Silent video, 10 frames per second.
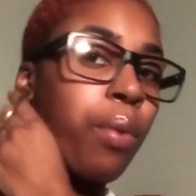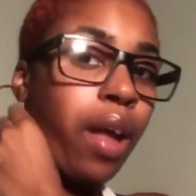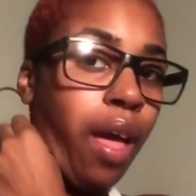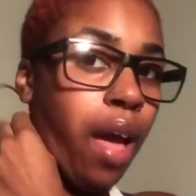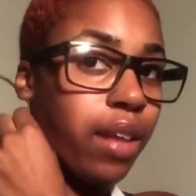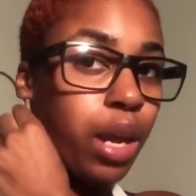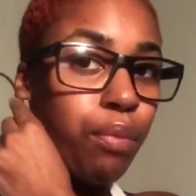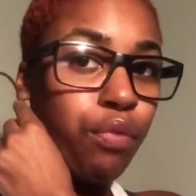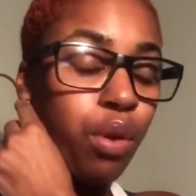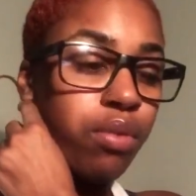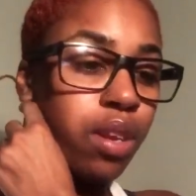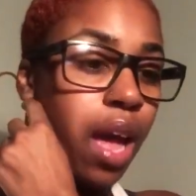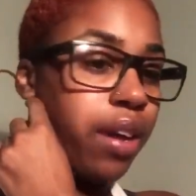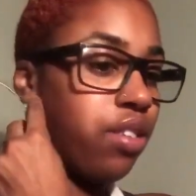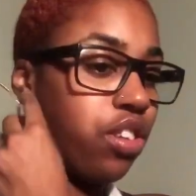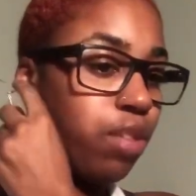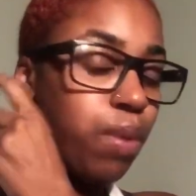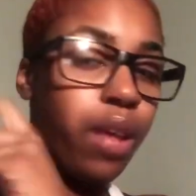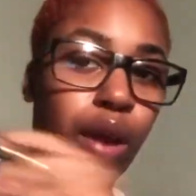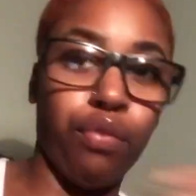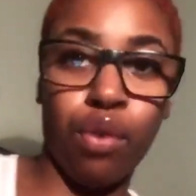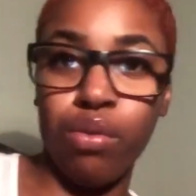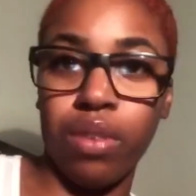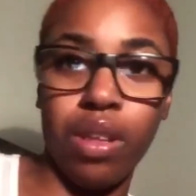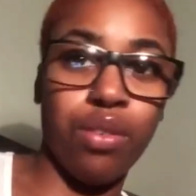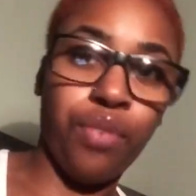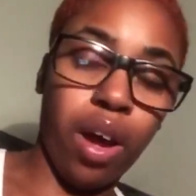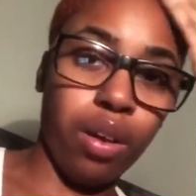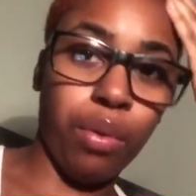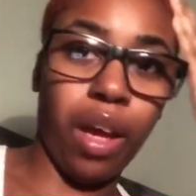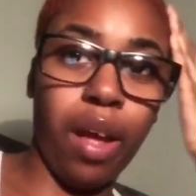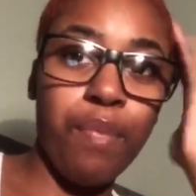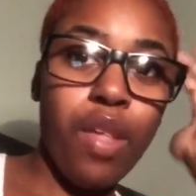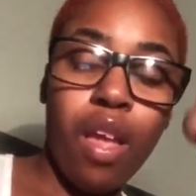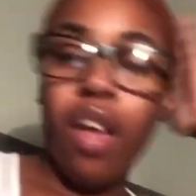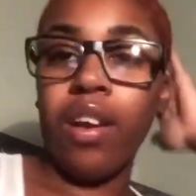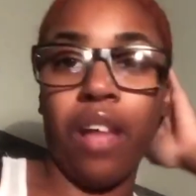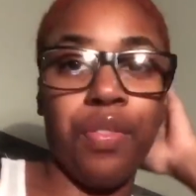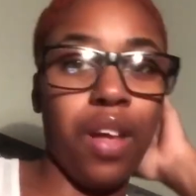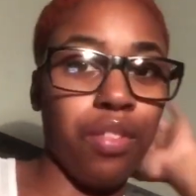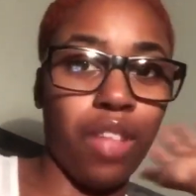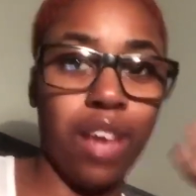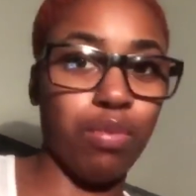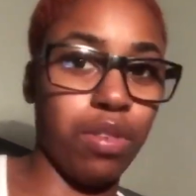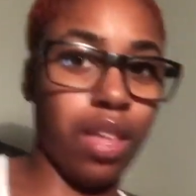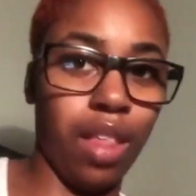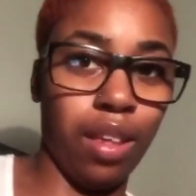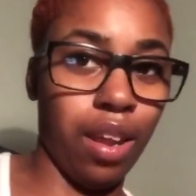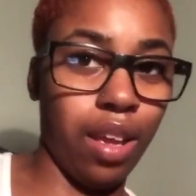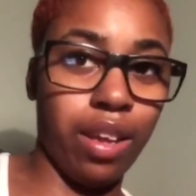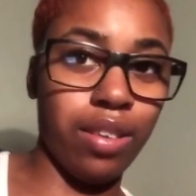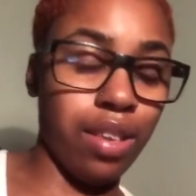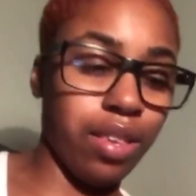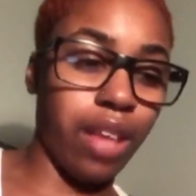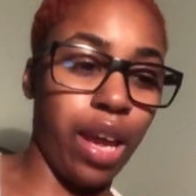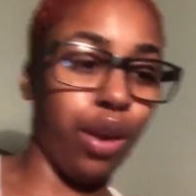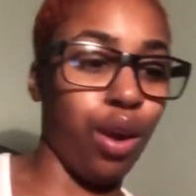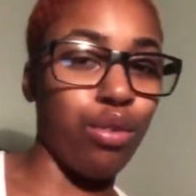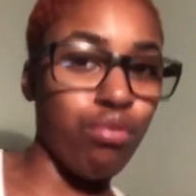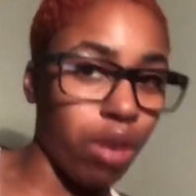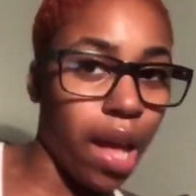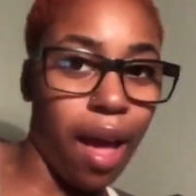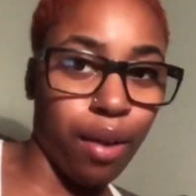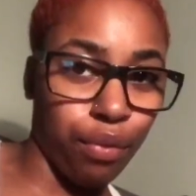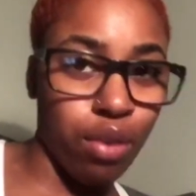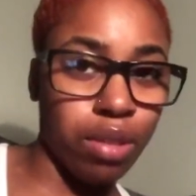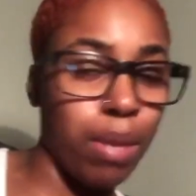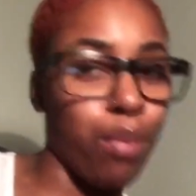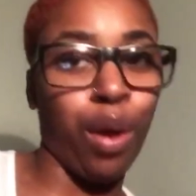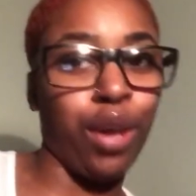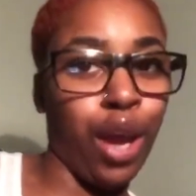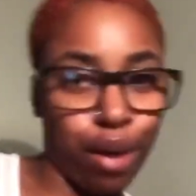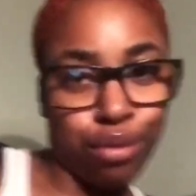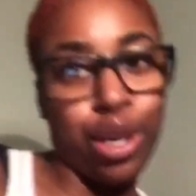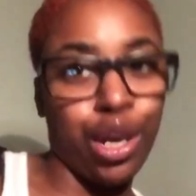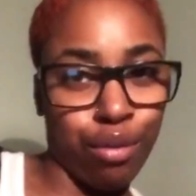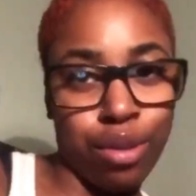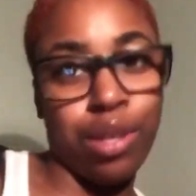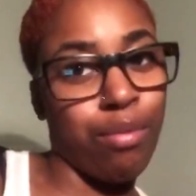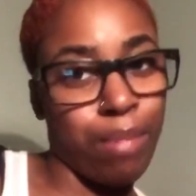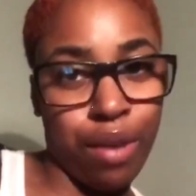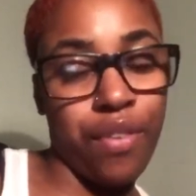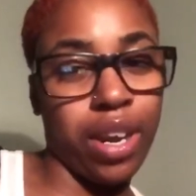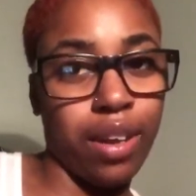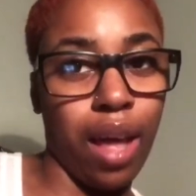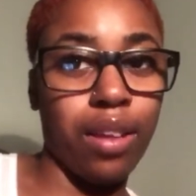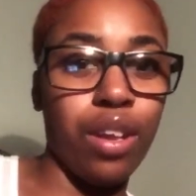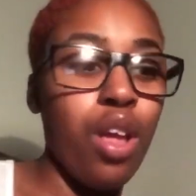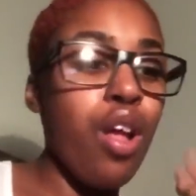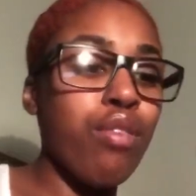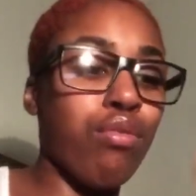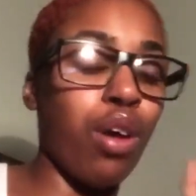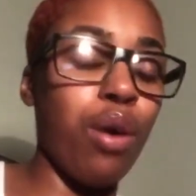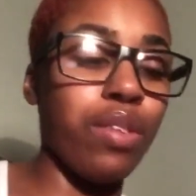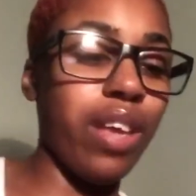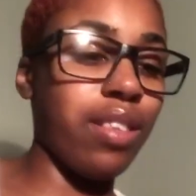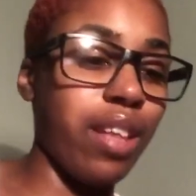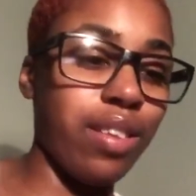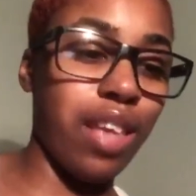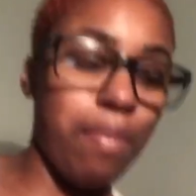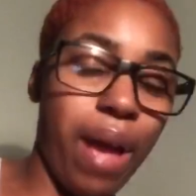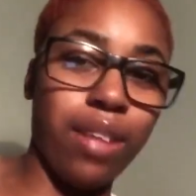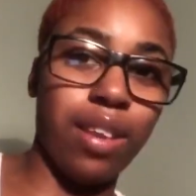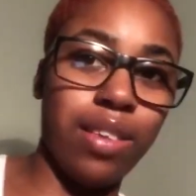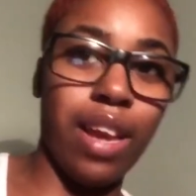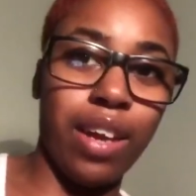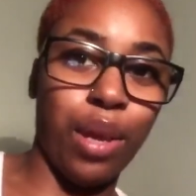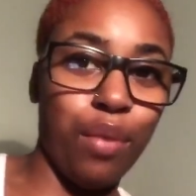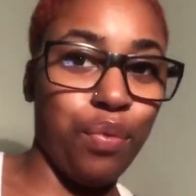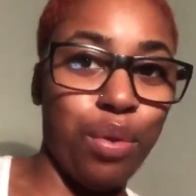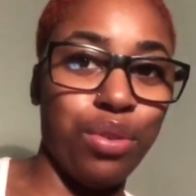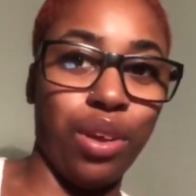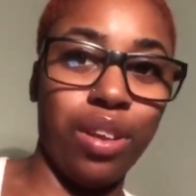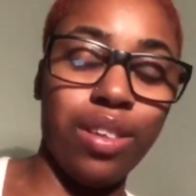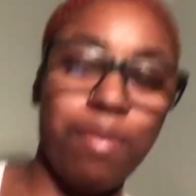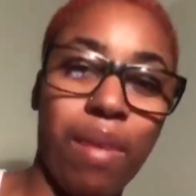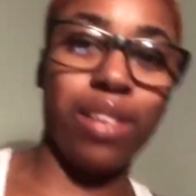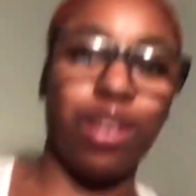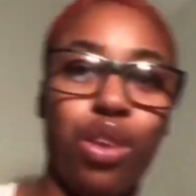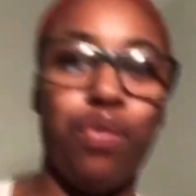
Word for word: when I act like I'm frozen, I can just be like frozen as fuck, okay? Because I think that's what's killing it. Because it's like, girl, you trying to act frozen meanwhile your earrings still motherfucking dangling. So let's let's get back to these goddamn fools, y'all. Let's get back to these